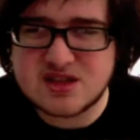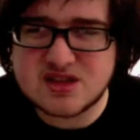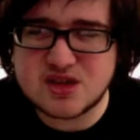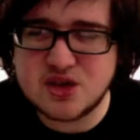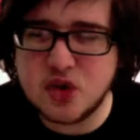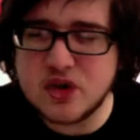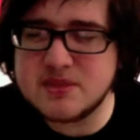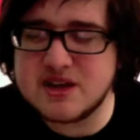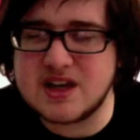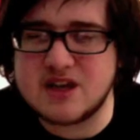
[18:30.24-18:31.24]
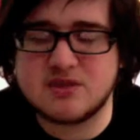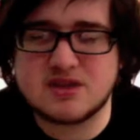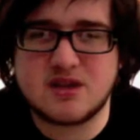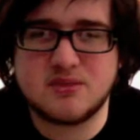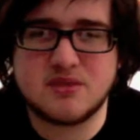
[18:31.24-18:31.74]
annoying me now
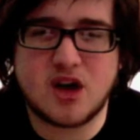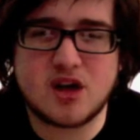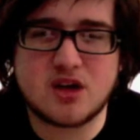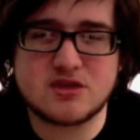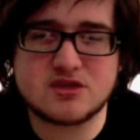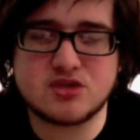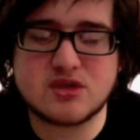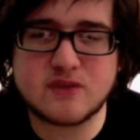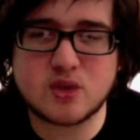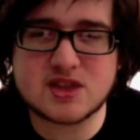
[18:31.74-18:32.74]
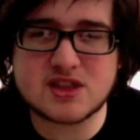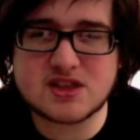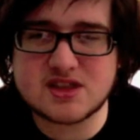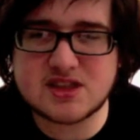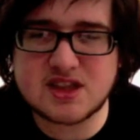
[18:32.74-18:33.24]
because I sort of wanted
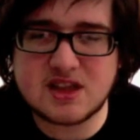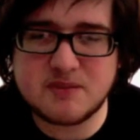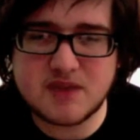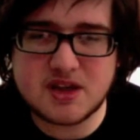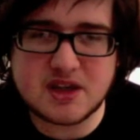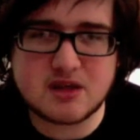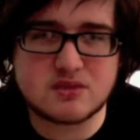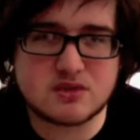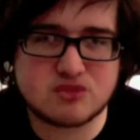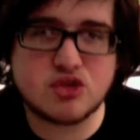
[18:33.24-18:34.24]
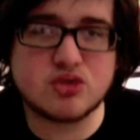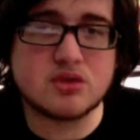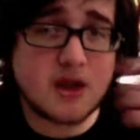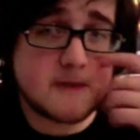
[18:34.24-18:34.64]
to see Diggles run